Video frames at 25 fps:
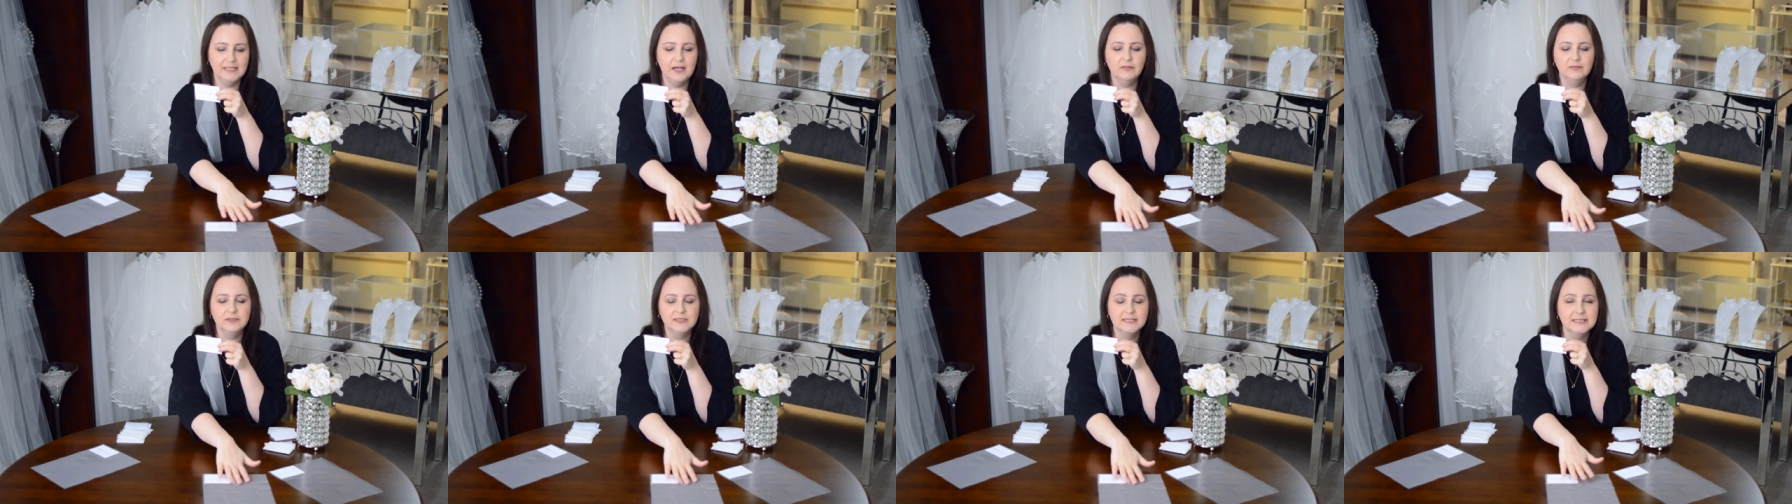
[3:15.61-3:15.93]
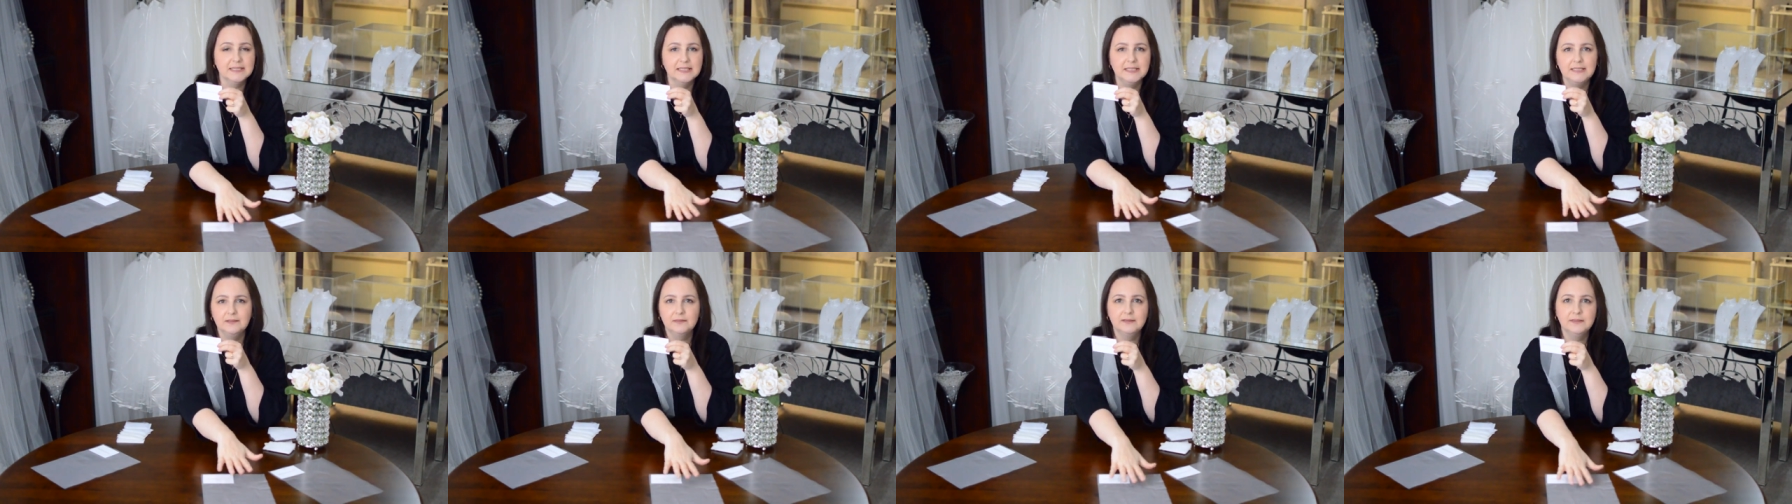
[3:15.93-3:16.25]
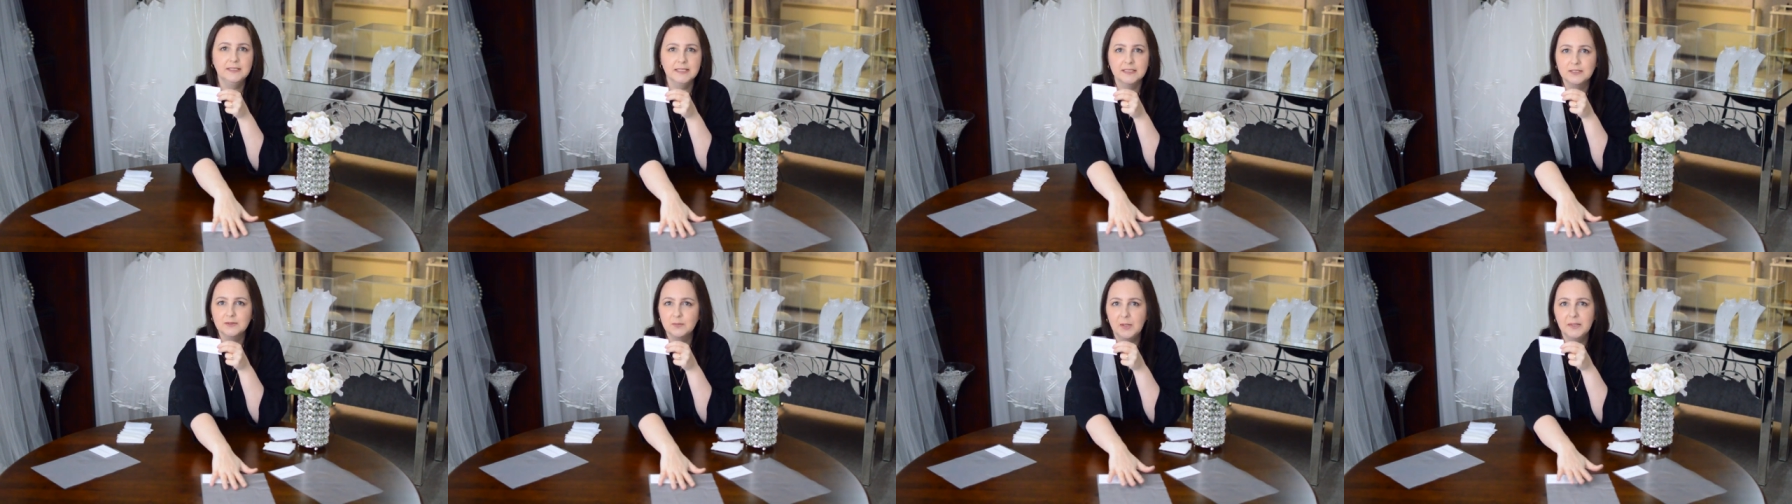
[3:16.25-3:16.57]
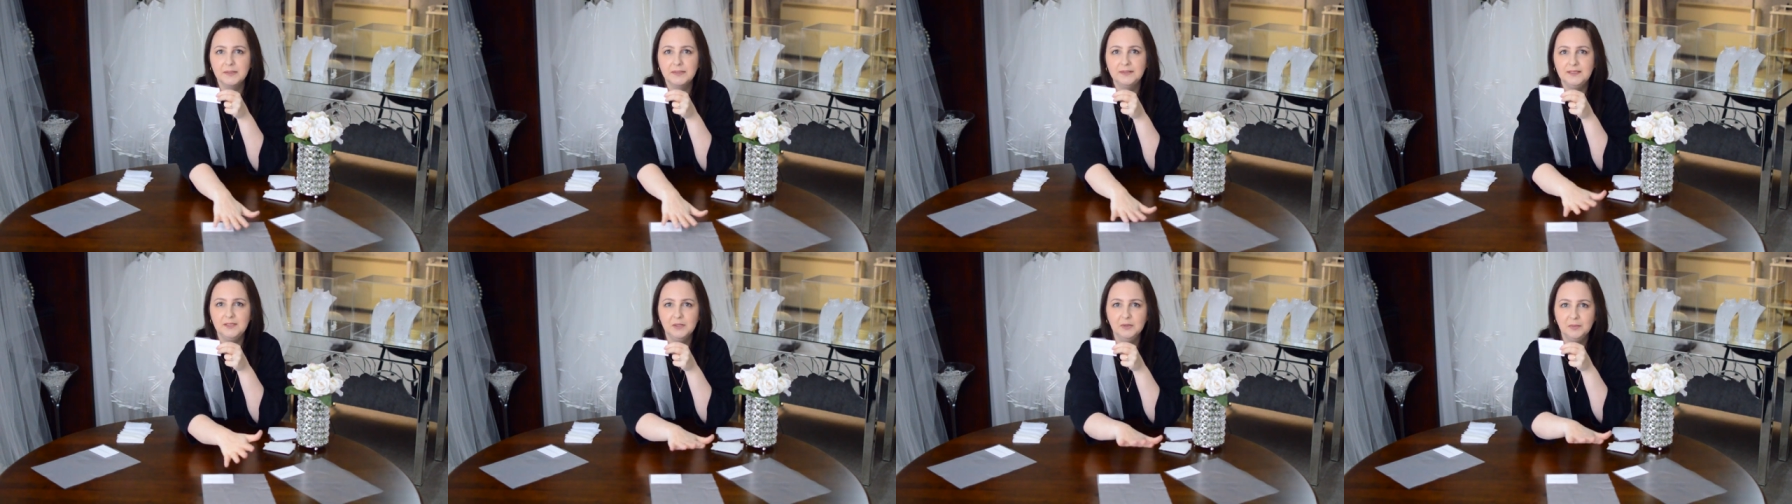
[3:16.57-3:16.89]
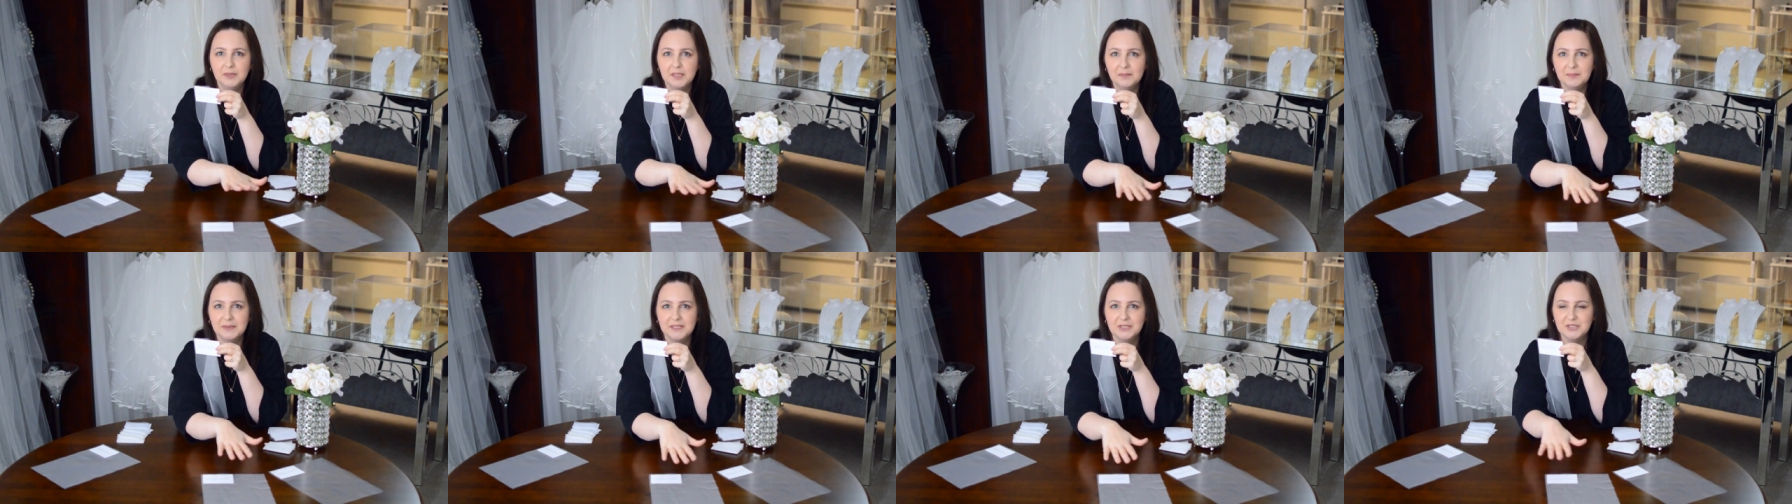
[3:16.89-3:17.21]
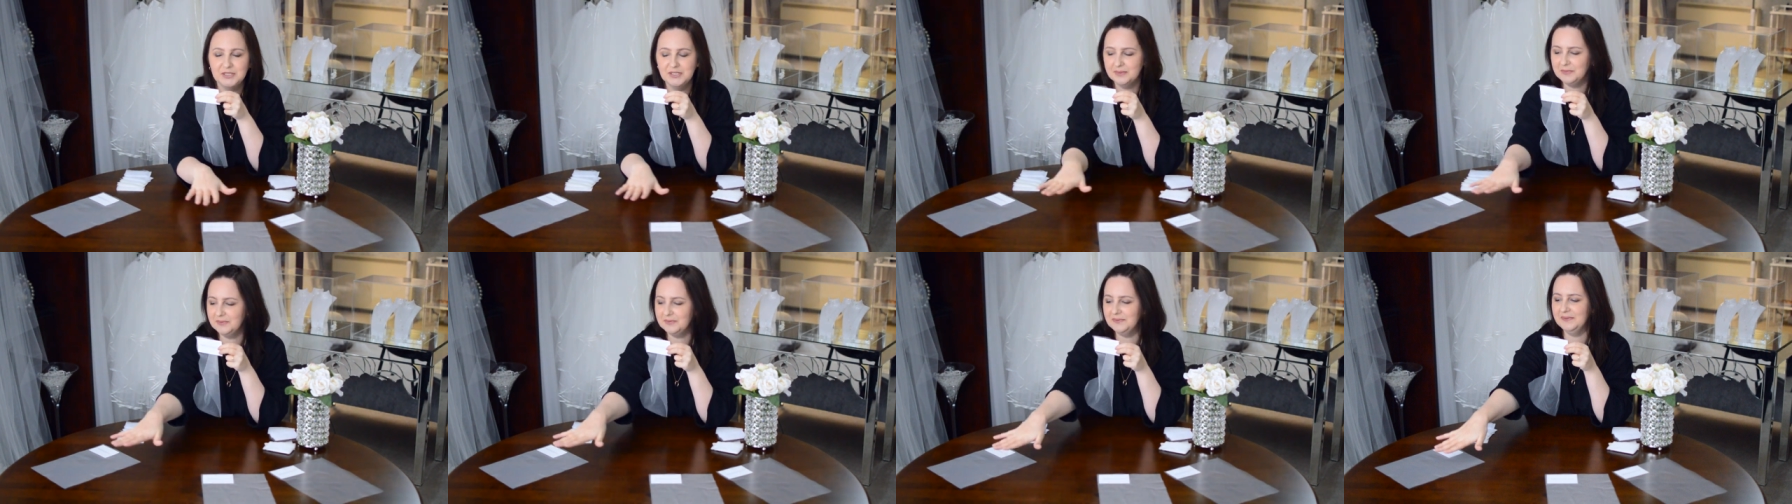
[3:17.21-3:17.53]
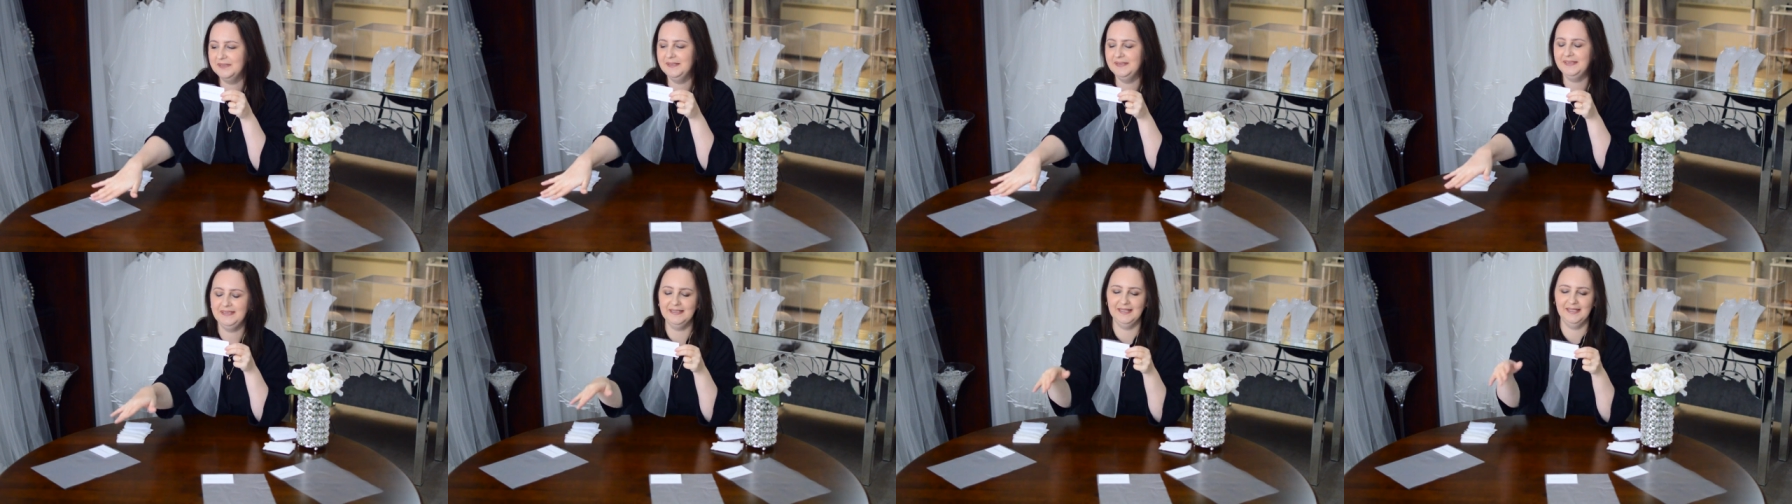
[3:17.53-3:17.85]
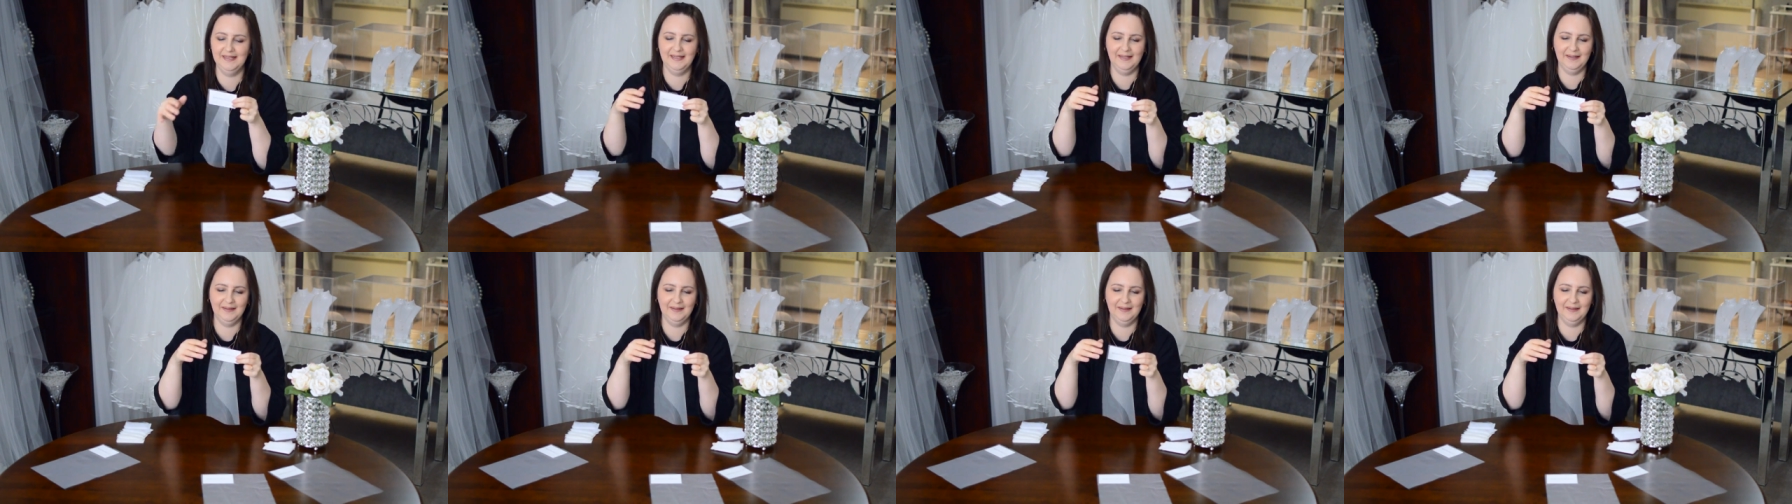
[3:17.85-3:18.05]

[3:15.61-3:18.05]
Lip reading: Obviously this one you'll be a bit shimmery,